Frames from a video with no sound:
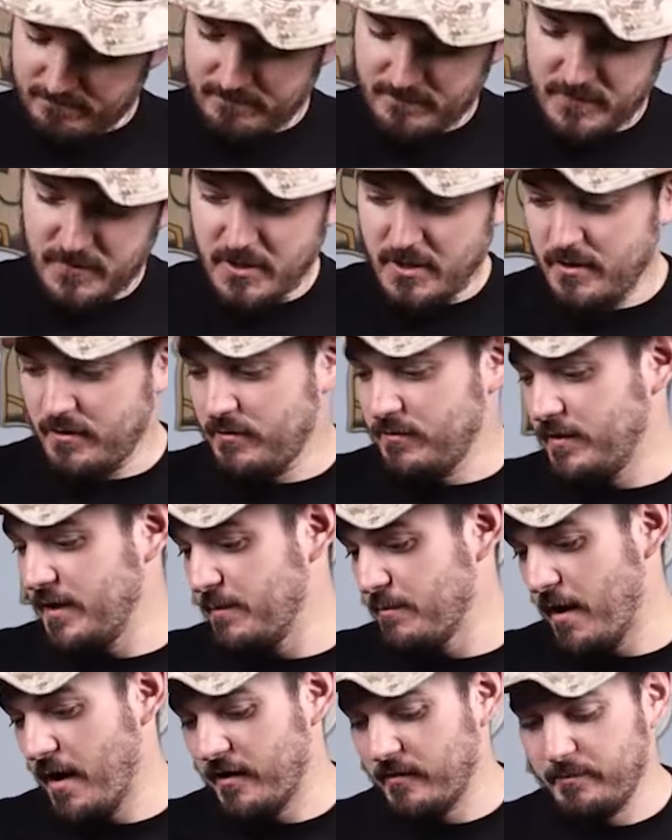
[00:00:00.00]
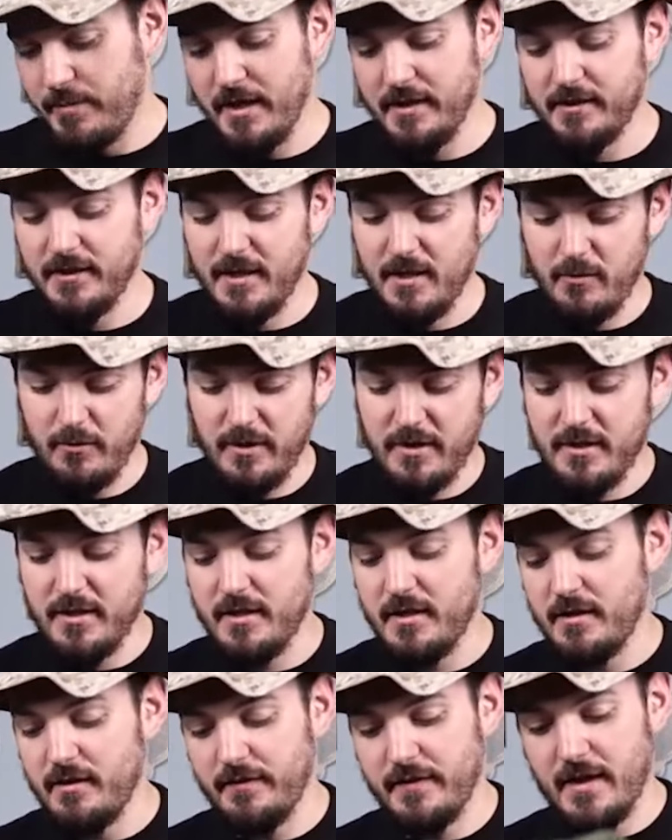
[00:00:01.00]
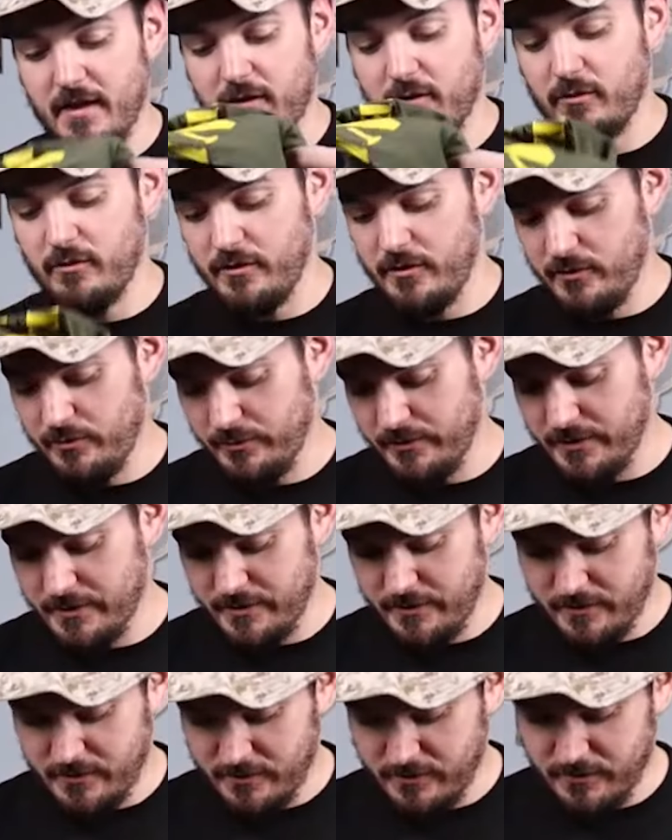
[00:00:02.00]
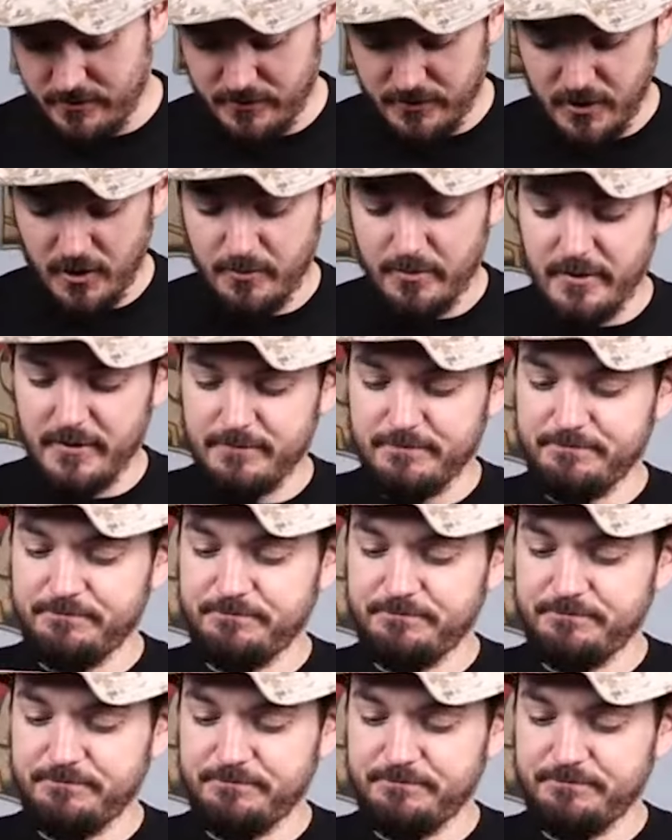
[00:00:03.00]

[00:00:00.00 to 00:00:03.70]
dude, the amount of PT we did on that course was stupid.